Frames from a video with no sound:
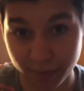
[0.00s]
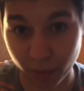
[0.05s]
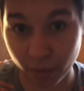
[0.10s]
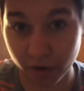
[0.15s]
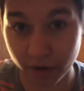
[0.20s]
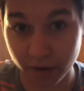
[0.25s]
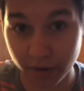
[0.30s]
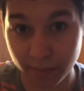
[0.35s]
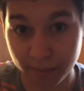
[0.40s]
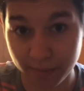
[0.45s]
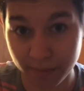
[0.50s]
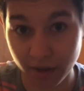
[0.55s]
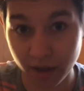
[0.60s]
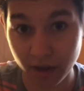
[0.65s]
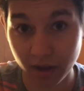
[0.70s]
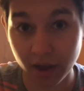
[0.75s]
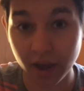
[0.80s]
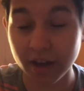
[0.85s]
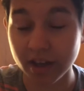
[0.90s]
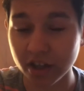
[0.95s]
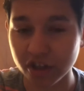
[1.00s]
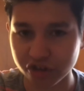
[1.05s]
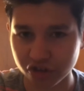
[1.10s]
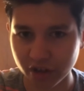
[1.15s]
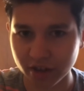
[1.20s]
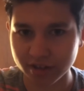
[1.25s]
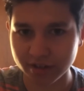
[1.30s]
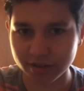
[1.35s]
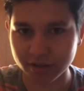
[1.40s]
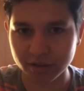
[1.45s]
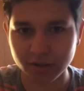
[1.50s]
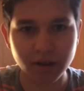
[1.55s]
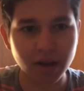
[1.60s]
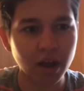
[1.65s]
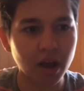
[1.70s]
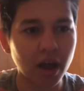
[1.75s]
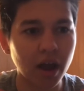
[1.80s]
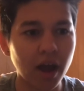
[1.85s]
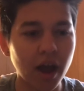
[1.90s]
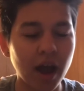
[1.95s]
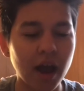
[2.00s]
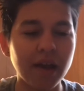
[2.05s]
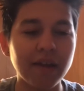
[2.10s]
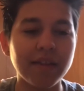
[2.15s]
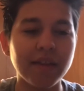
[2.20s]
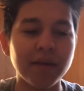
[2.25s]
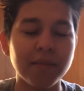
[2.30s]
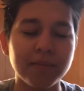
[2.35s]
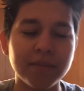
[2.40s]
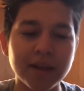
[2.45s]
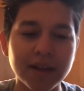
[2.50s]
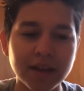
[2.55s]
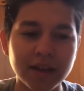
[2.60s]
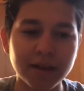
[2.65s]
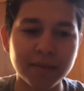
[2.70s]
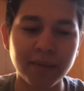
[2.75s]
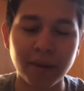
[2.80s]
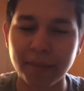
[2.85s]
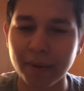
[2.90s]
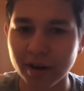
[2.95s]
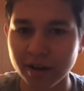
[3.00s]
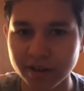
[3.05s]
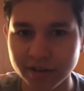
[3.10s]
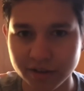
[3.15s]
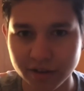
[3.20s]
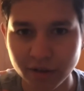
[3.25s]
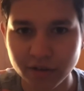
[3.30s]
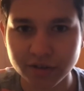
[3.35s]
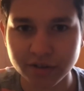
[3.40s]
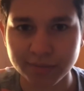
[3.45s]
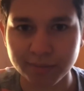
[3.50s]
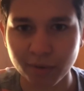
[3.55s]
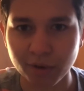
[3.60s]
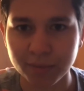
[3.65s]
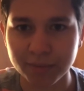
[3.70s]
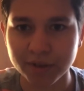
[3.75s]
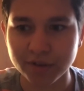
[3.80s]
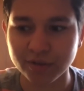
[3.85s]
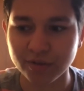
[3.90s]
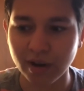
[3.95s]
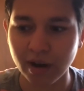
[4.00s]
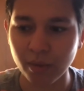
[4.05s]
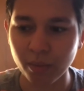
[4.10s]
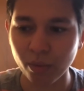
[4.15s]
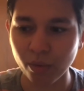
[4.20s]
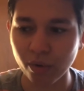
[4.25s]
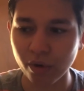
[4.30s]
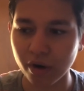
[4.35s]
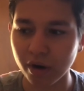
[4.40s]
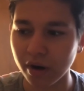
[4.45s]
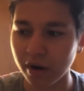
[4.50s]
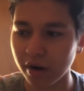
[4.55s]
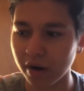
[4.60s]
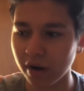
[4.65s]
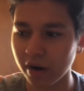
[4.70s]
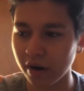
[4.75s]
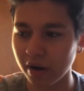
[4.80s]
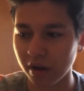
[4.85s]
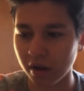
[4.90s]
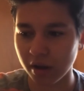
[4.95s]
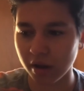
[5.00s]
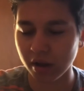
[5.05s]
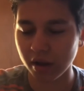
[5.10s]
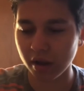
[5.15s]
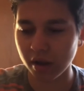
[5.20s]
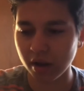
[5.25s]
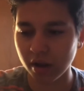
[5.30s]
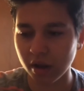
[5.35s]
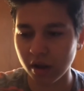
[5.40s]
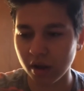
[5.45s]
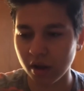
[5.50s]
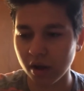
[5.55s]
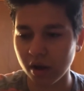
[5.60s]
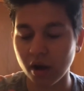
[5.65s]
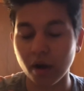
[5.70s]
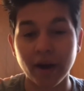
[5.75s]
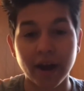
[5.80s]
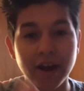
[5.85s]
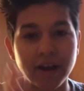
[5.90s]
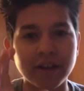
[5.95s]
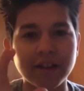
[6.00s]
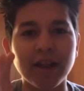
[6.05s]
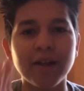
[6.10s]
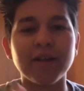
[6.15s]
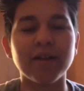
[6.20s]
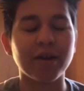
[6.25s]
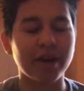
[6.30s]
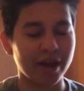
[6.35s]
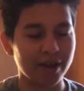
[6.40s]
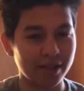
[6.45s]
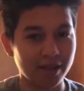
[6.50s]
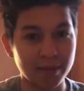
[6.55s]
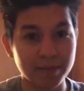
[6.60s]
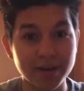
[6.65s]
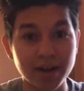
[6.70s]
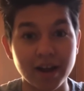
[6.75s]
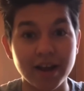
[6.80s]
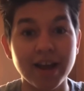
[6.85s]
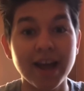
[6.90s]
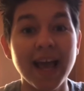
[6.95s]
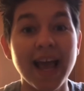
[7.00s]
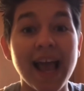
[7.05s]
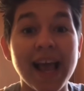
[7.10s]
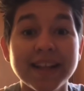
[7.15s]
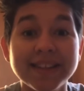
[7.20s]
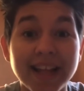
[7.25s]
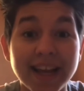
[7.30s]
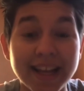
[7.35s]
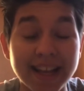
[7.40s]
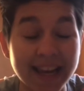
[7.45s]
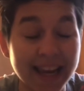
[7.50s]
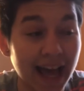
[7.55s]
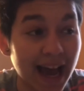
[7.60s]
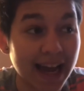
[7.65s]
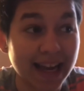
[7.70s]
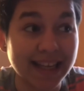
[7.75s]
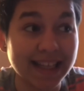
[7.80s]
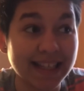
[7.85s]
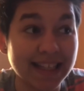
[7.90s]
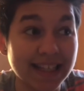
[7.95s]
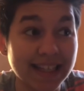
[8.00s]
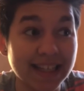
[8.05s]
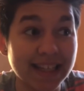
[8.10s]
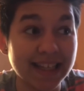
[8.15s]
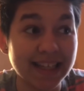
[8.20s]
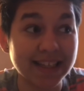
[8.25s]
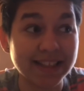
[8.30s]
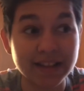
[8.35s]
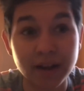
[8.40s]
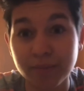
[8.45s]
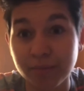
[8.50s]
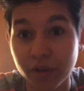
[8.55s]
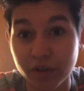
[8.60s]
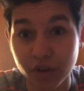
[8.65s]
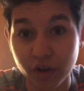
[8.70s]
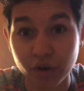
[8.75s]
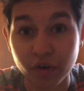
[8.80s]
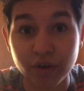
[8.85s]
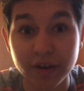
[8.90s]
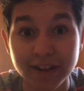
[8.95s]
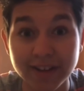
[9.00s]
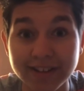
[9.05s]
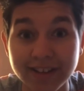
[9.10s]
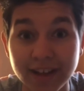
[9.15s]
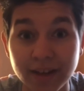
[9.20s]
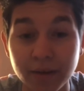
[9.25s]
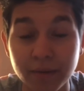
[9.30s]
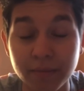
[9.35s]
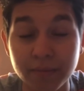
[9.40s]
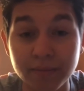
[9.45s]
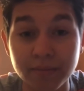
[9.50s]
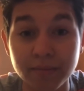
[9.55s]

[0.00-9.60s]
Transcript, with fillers: support him, and he's trans too, and then me, my parents don't support me, so I wore okay, okay, let me tell you. It's like 90 something degrees, like